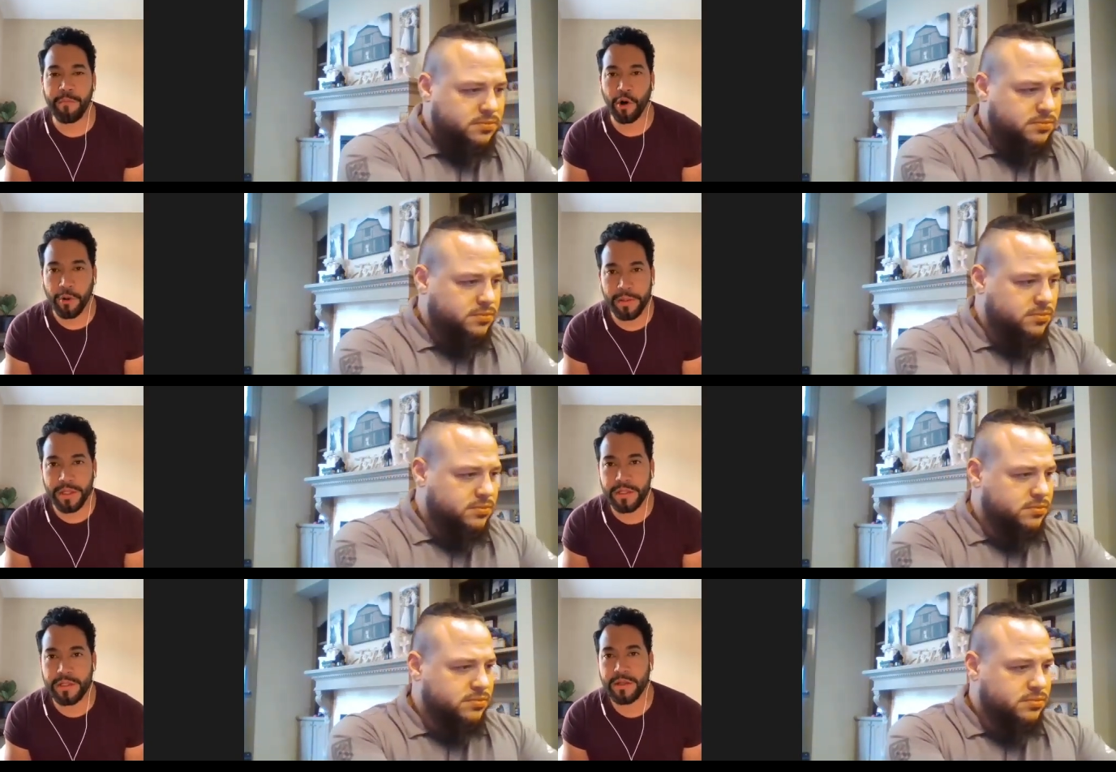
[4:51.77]

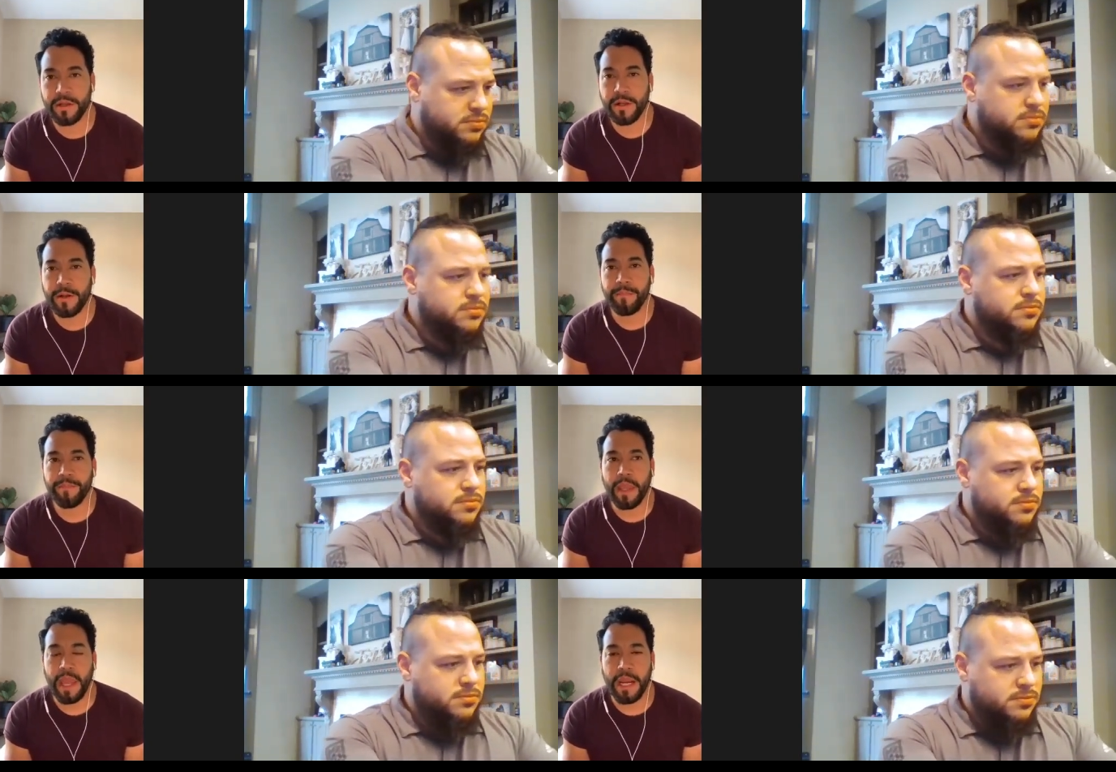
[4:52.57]
Speaker 1: purpose
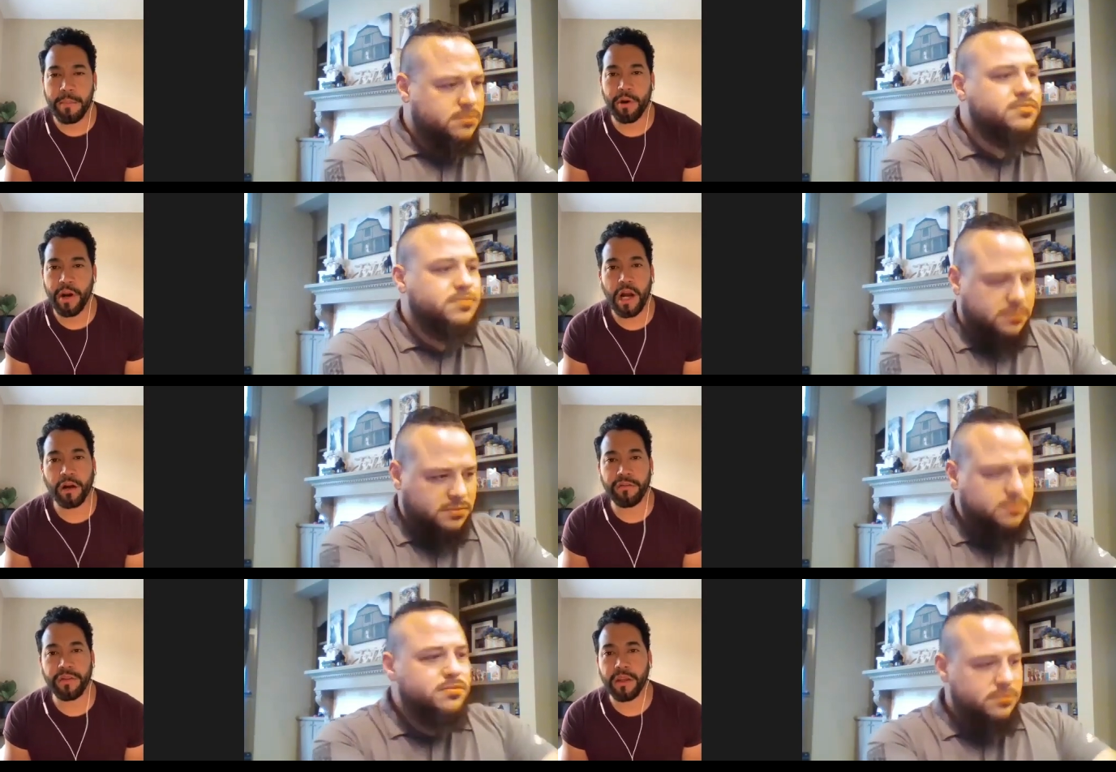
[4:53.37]
and
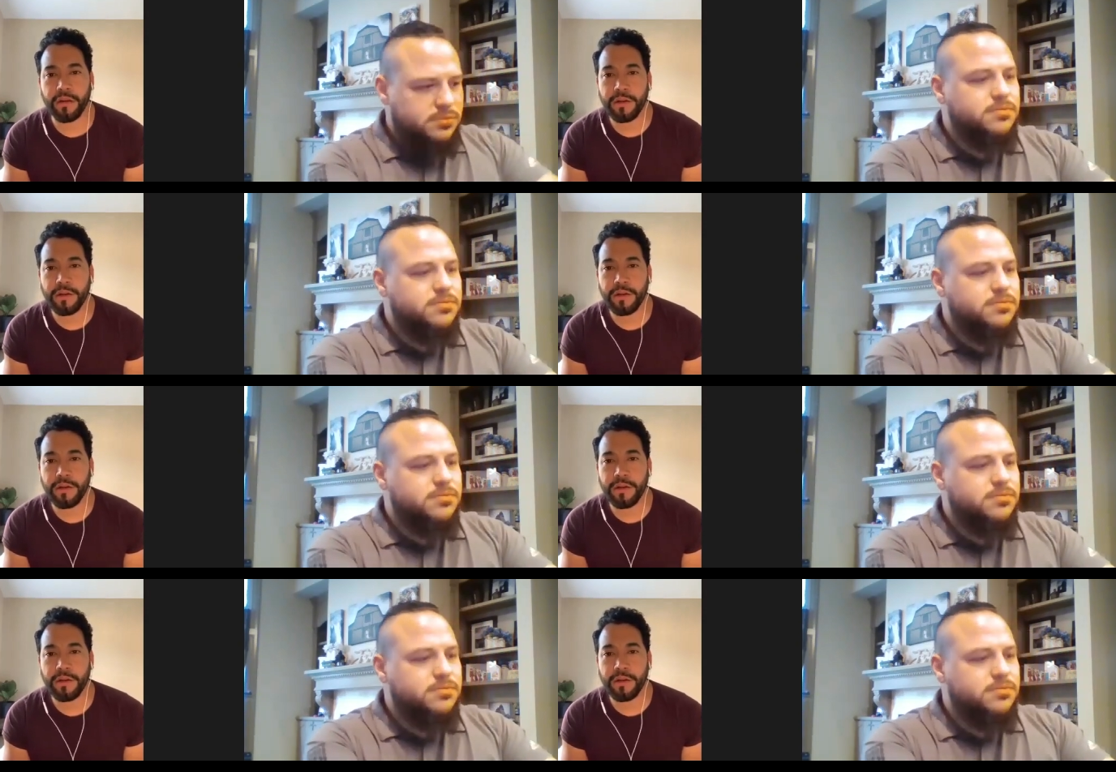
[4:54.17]
pornography.